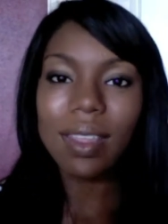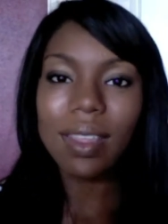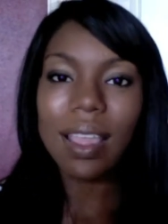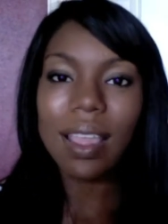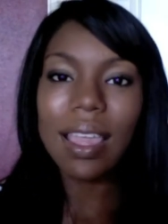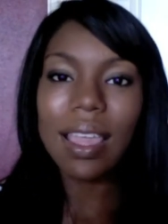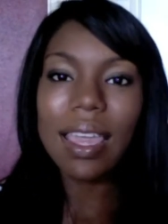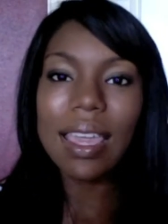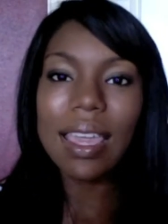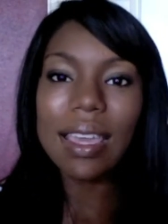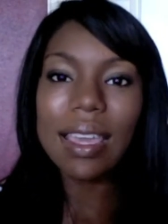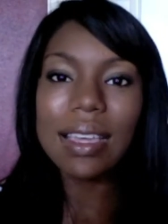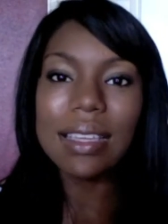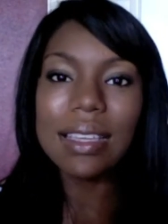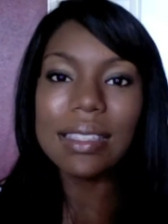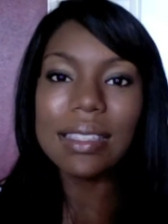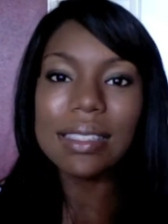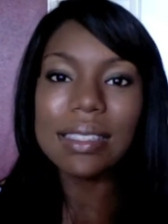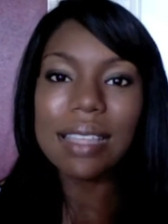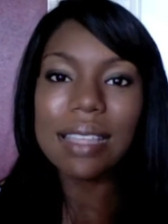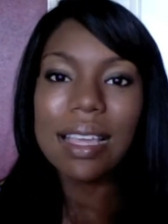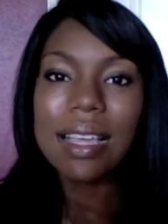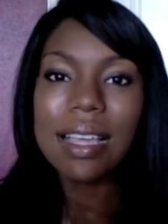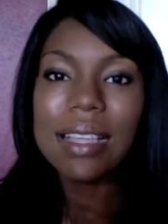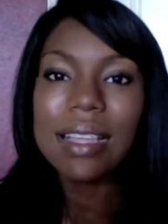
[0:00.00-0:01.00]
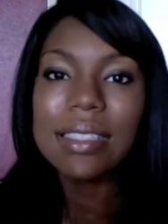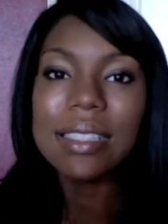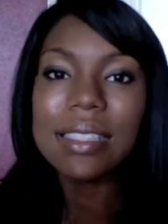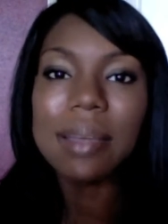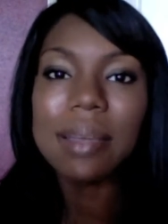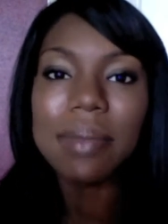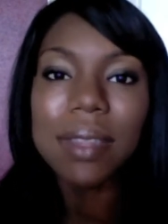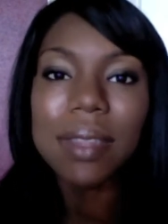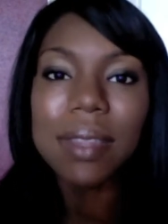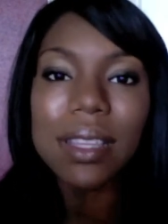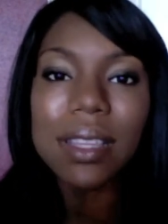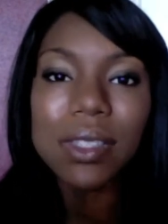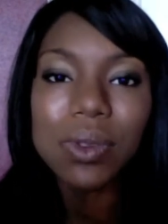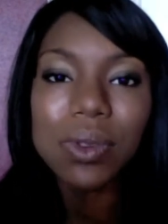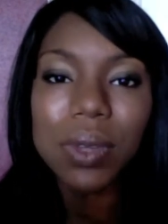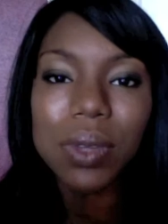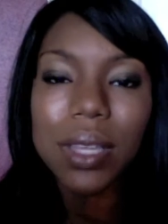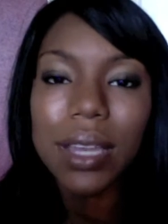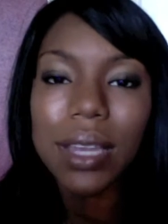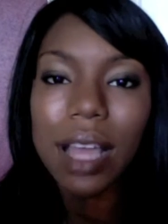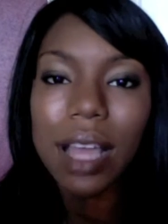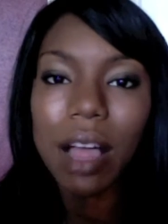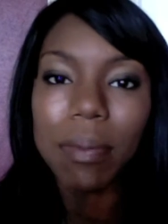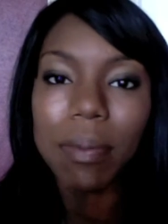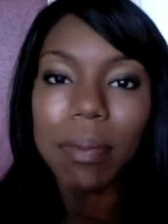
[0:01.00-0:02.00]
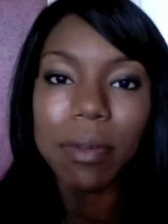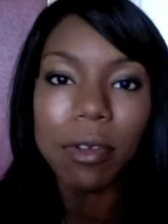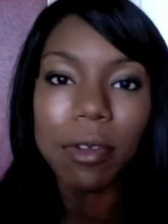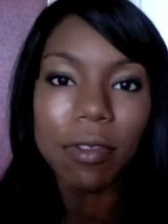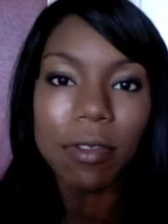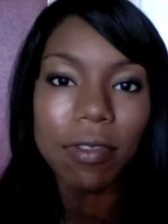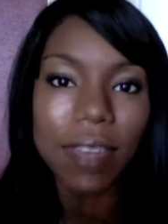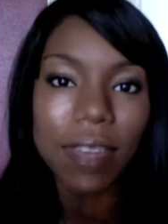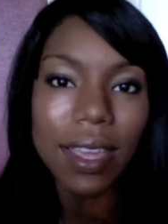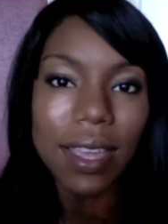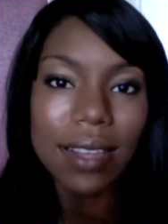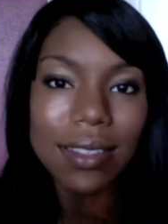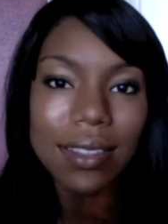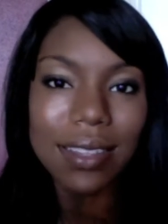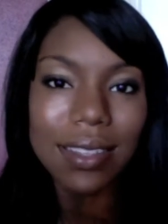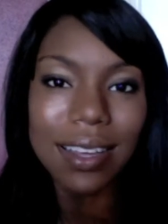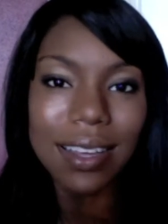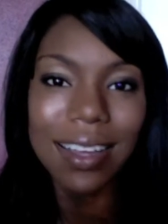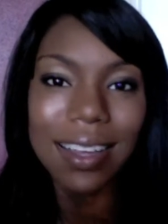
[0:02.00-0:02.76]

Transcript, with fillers: is something that's really gonna help your feet.